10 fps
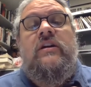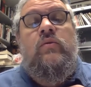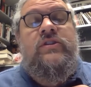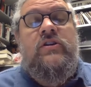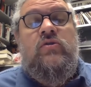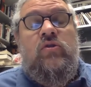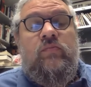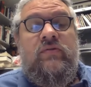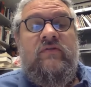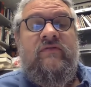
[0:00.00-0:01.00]
it with your group
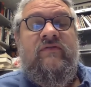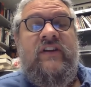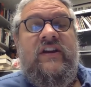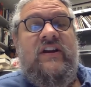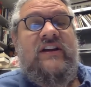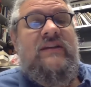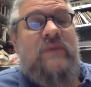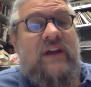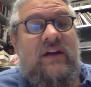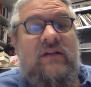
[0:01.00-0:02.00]
via
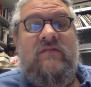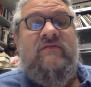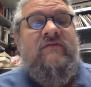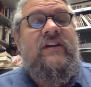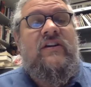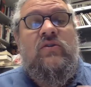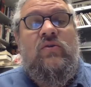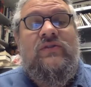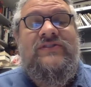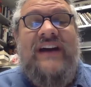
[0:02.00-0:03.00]
email, via
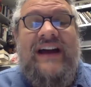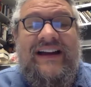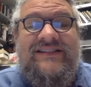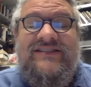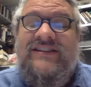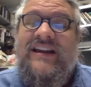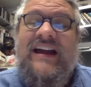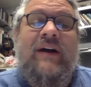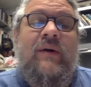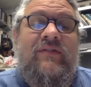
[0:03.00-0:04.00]
Google Docs,
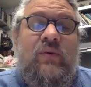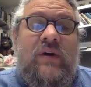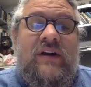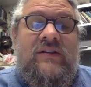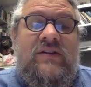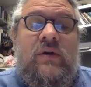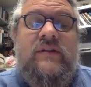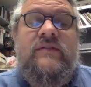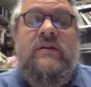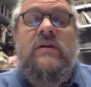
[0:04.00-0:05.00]
however you want to do
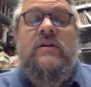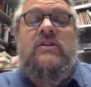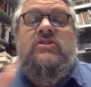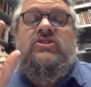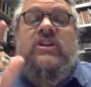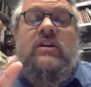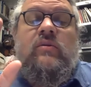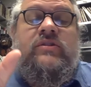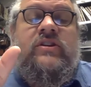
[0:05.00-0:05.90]
it. Share it with